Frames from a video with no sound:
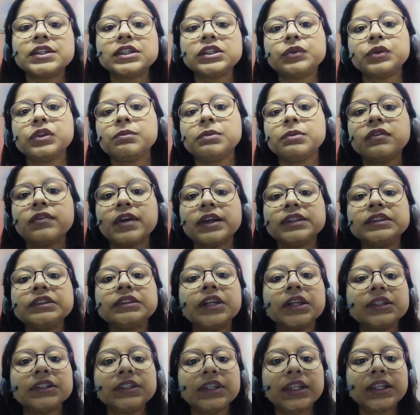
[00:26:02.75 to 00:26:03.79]
will be 1
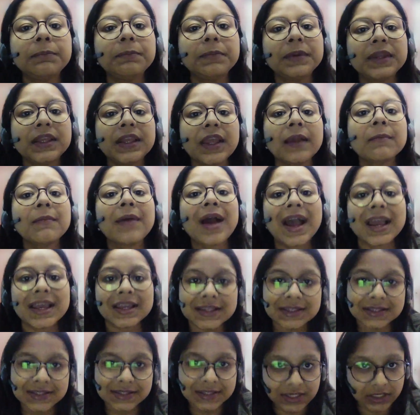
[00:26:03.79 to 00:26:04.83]
30 p.m
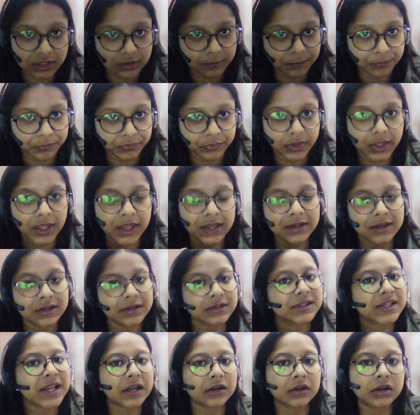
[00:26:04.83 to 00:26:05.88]
ist Indian
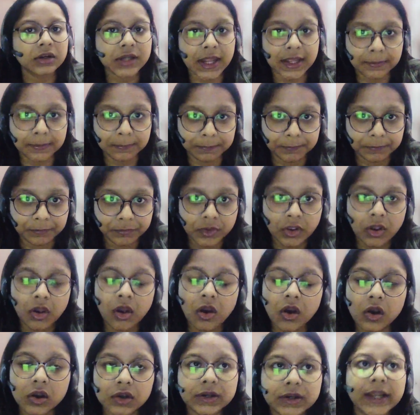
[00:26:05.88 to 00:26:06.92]
Standard Time.
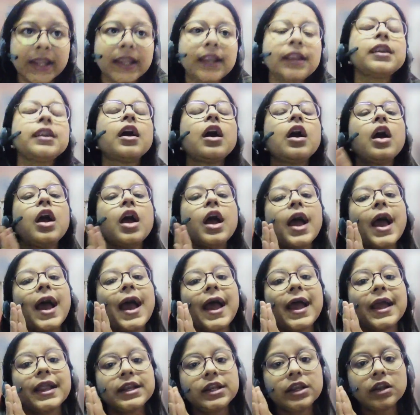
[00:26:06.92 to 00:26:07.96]
All right.
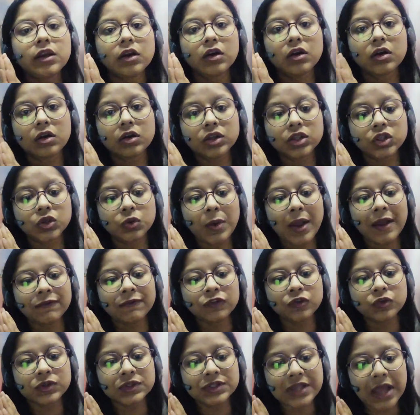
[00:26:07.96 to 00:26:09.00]
And uh, you have
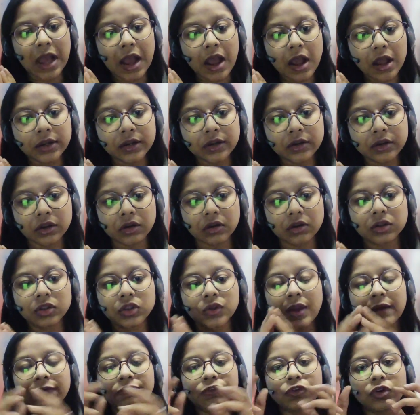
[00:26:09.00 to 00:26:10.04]
to start,
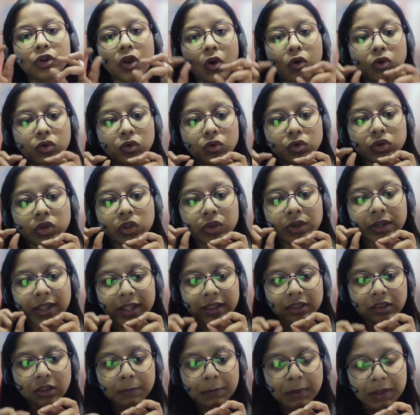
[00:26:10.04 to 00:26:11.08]
you have to download, you'll
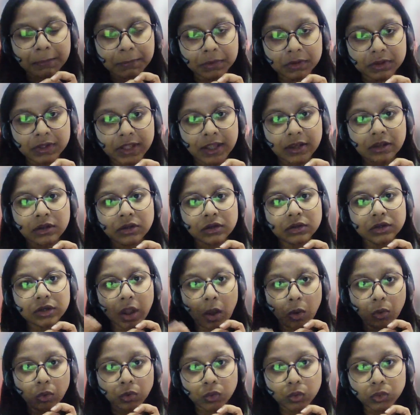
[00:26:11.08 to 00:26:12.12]
get the paper then,
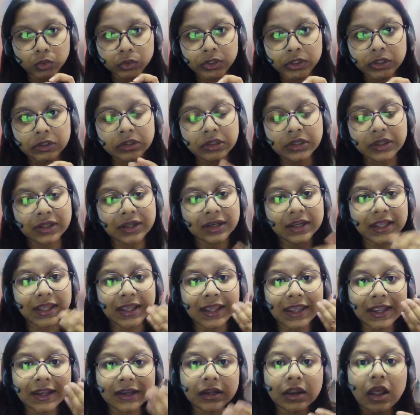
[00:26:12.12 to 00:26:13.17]
download it,
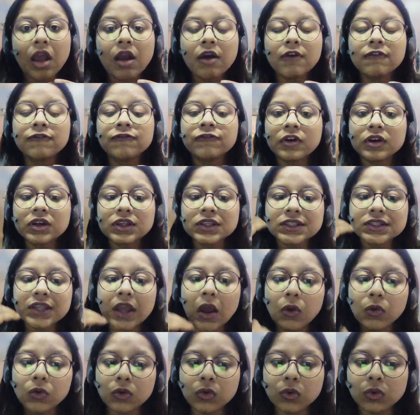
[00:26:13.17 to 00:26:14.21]
create, first
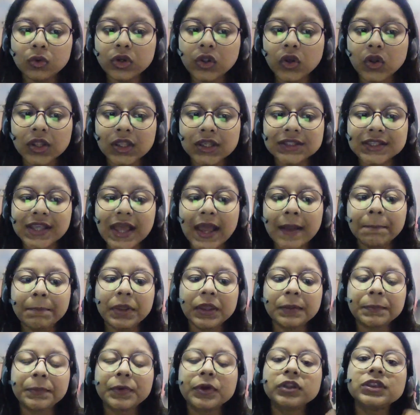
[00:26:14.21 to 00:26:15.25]
download your exam
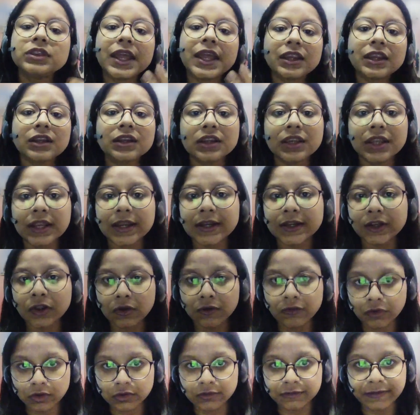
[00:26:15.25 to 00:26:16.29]
paper, then create your
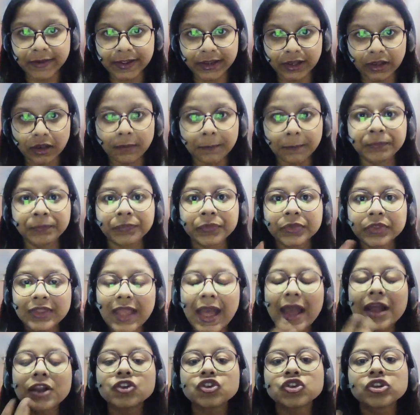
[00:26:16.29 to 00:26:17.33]
Word file.
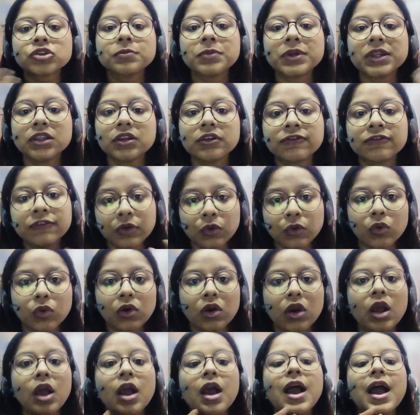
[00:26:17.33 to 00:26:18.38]
That should be the flow.
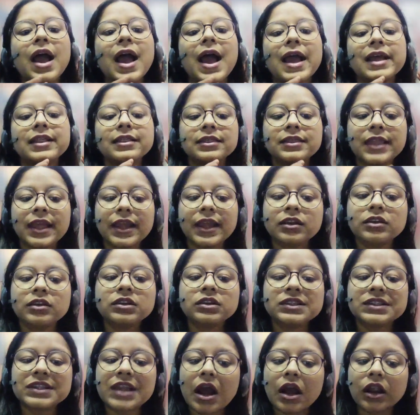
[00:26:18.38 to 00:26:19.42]
And then
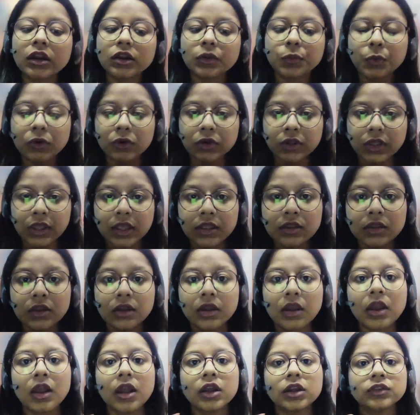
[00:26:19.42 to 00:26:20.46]
start working.
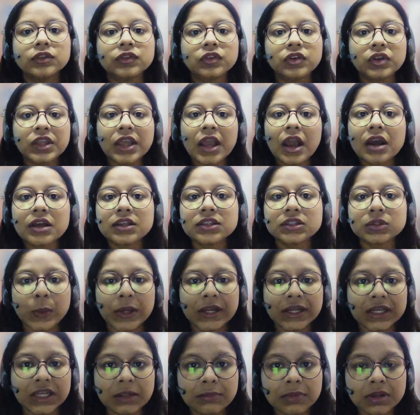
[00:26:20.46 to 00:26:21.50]
3 hours,
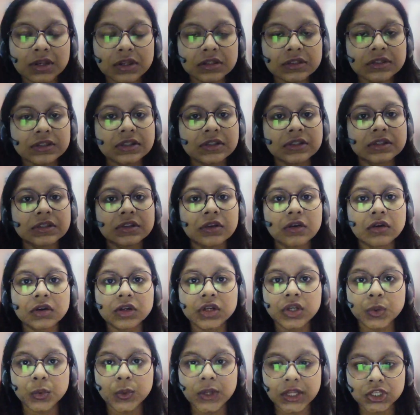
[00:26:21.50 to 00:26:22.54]
20 minutes is the
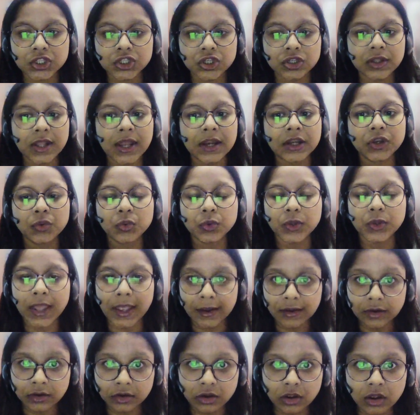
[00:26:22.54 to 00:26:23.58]
duration that you
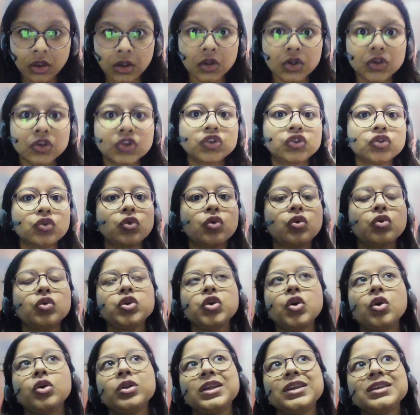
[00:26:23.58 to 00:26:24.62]
get. So
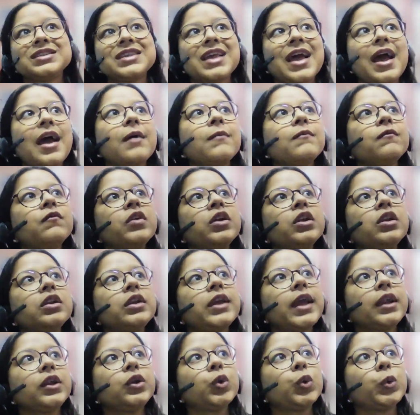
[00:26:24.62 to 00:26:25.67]
your exam will
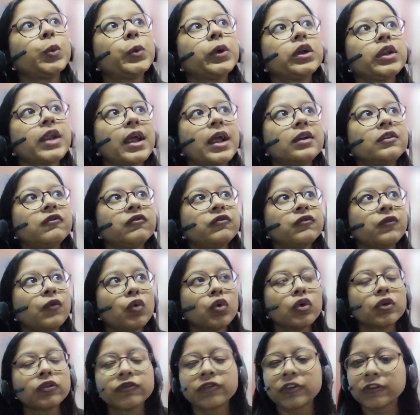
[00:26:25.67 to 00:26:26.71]
get over at
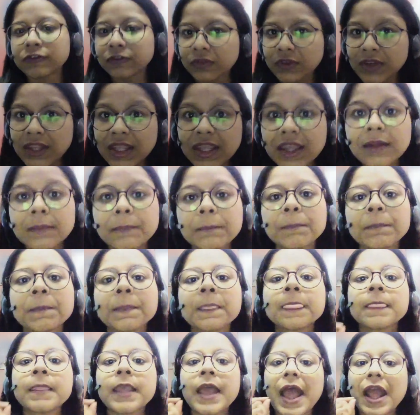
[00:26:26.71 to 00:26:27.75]
4.50.
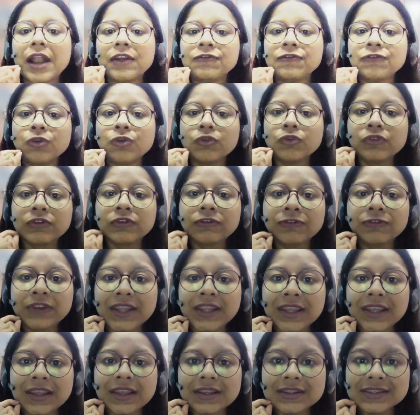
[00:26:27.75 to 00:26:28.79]
At
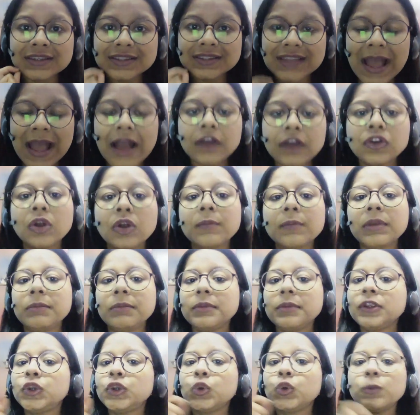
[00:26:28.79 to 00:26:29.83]
4.50 exact or
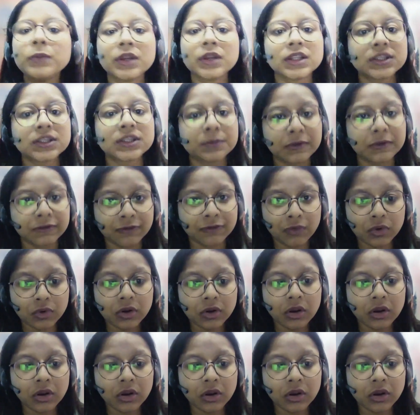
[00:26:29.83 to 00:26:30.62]
maybe 2 minutes before,